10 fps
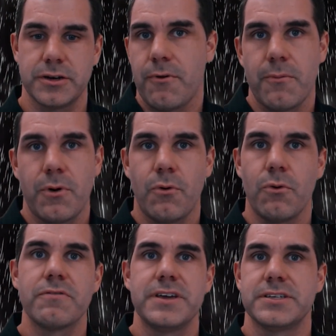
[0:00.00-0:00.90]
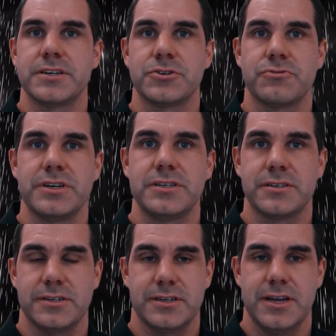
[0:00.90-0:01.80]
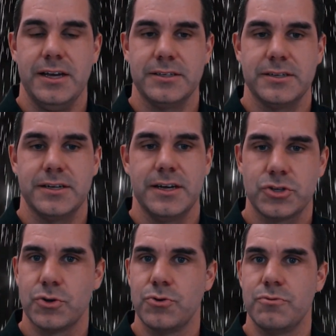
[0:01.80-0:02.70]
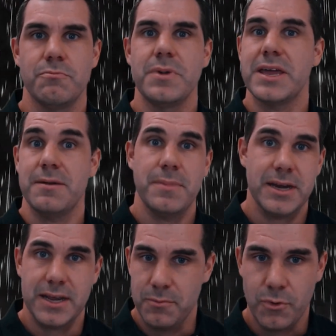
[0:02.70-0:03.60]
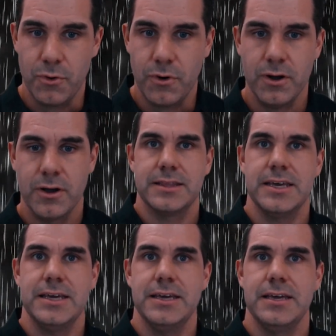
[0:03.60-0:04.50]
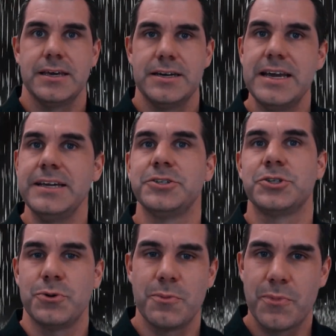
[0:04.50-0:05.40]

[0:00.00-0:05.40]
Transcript: From all of these industries discussed to many, many more, the need to